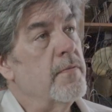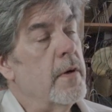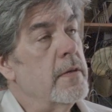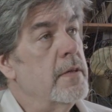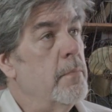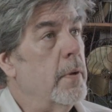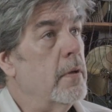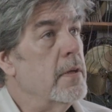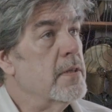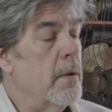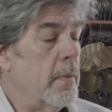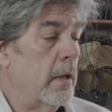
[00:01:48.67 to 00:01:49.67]
very typically
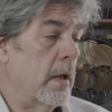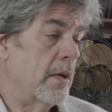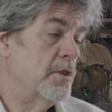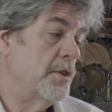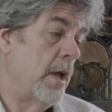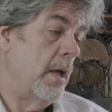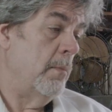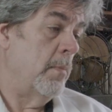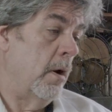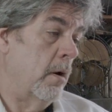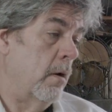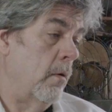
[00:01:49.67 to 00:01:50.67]
something like shea
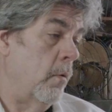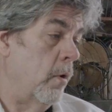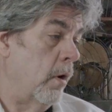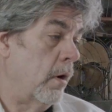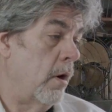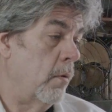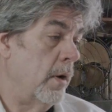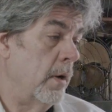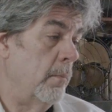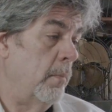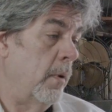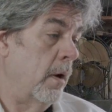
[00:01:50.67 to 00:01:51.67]
butter or
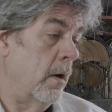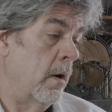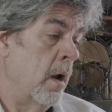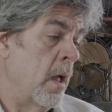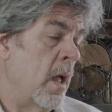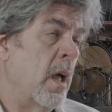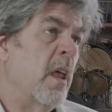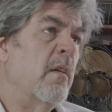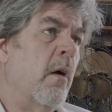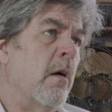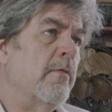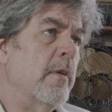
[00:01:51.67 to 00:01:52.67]
coconut butter,
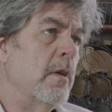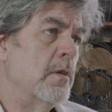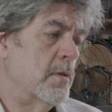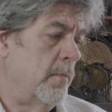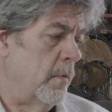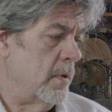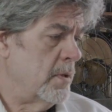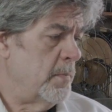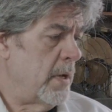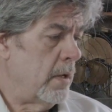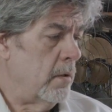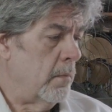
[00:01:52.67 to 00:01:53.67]
they're often used for this
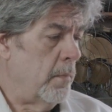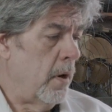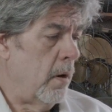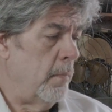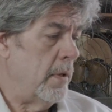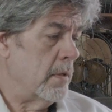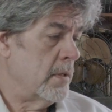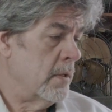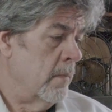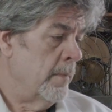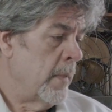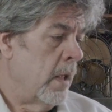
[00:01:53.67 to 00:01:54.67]
particular purpose.
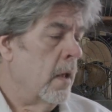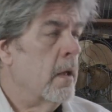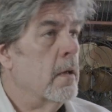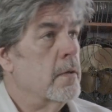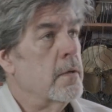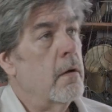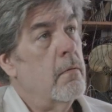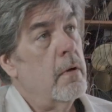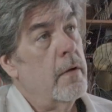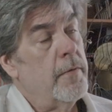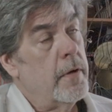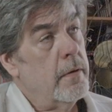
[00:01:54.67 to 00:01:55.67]
So
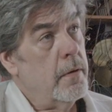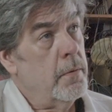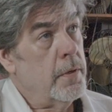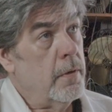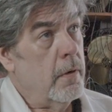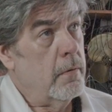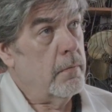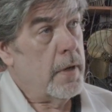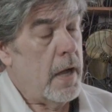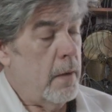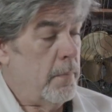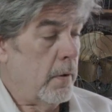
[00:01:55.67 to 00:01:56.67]
if you're doing your own
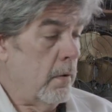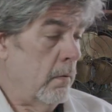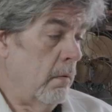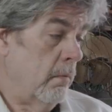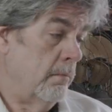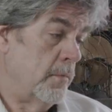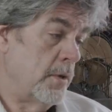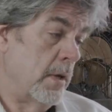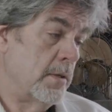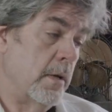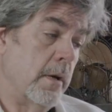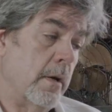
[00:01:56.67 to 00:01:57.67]
topical,
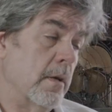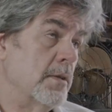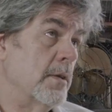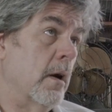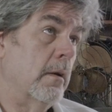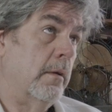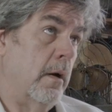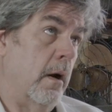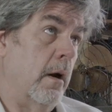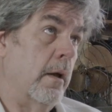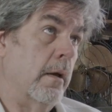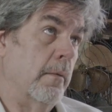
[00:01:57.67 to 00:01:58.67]
Judson, you're going to start
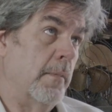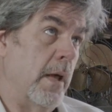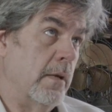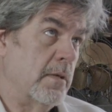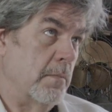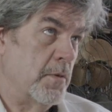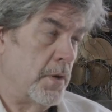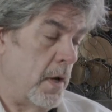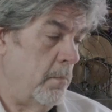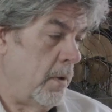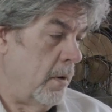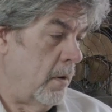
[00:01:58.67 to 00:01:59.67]
there. You can obtain some shea
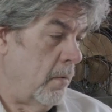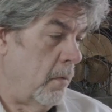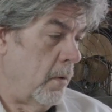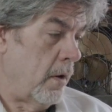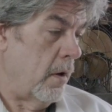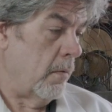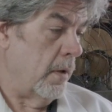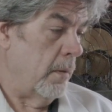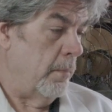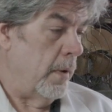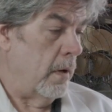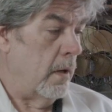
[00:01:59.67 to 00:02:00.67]
butter or
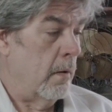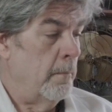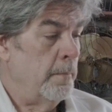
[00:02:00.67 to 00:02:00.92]
coconut butter.